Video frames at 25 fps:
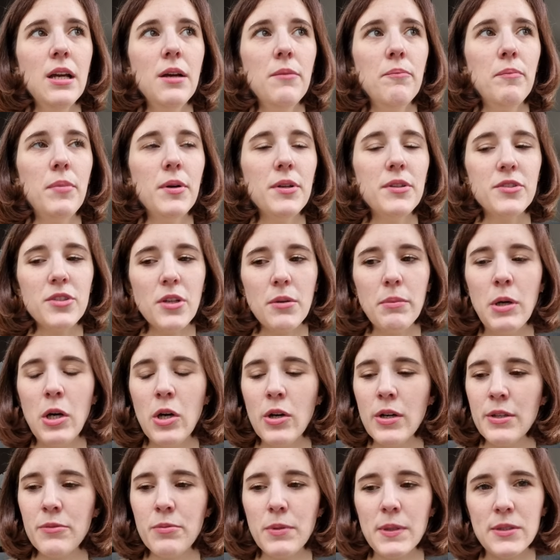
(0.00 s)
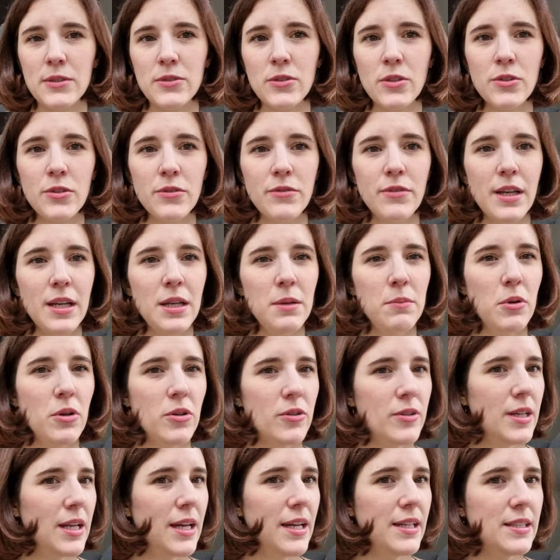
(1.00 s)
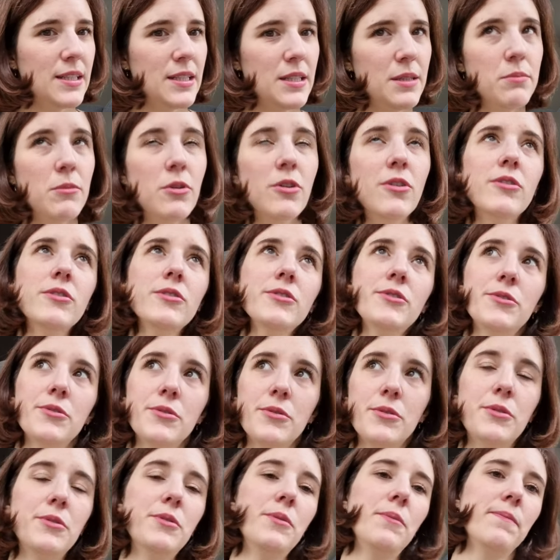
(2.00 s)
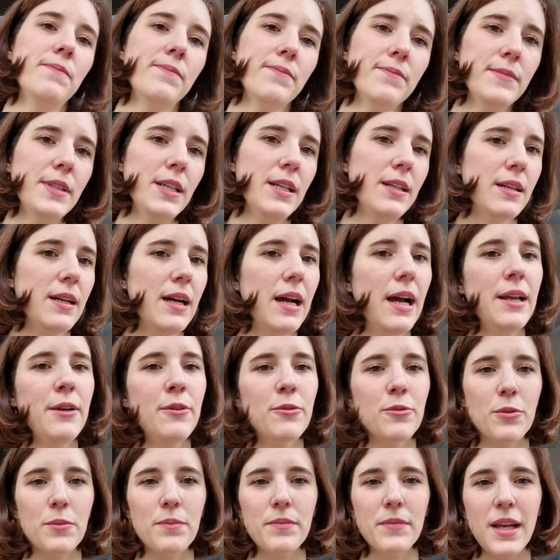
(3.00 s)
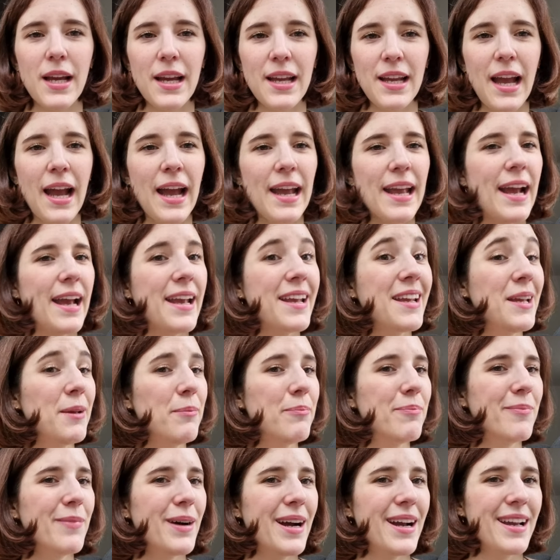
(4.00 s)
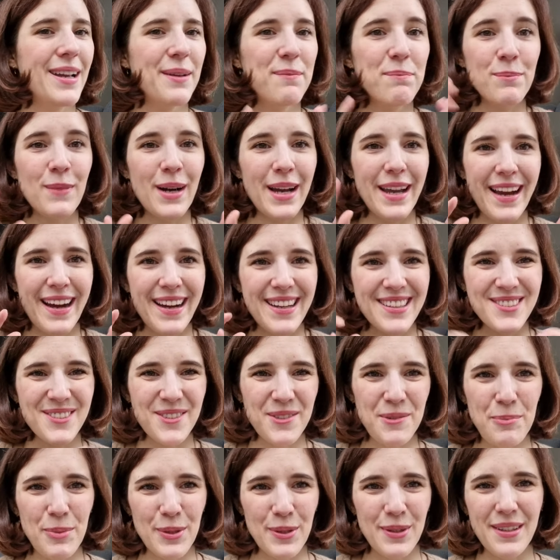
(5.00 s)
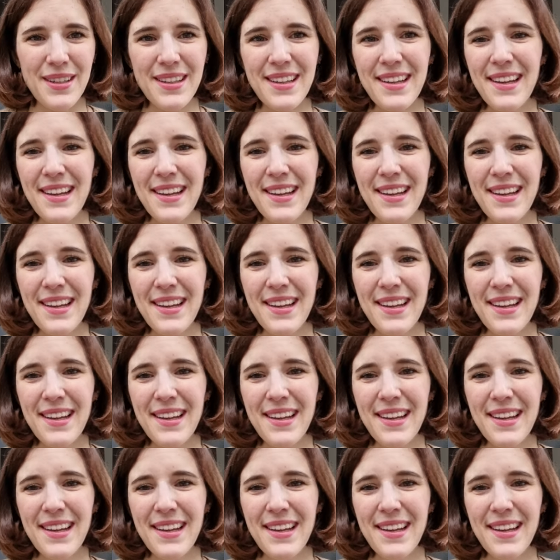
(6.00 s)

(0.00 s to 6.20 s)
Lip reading: But somehow it was not available online anymore. So yeah, I don't know. I keep my eyes open.